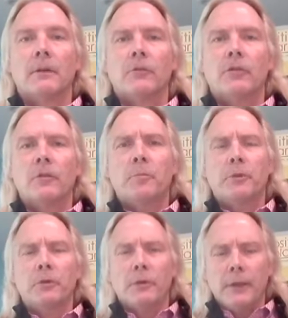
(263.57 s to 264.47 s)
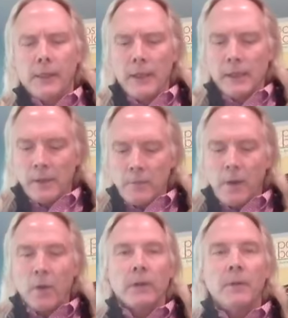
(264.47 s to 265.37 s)
Just purely thinking
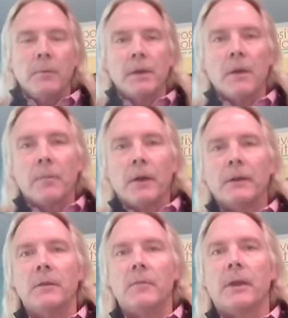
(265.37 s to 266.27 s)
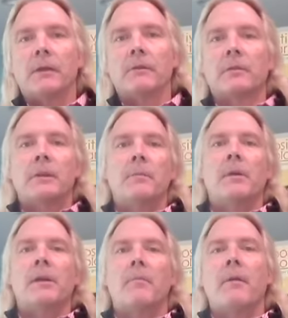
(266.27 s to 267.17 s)
about keeping up on emails,
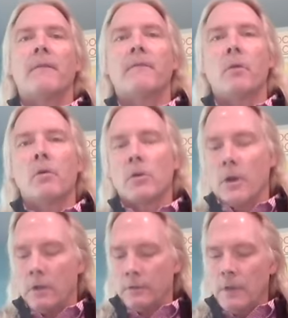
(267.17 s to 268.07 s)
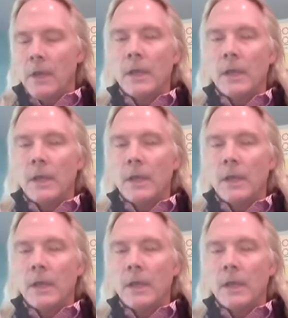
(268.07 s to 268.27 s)
keeping up on phone calls,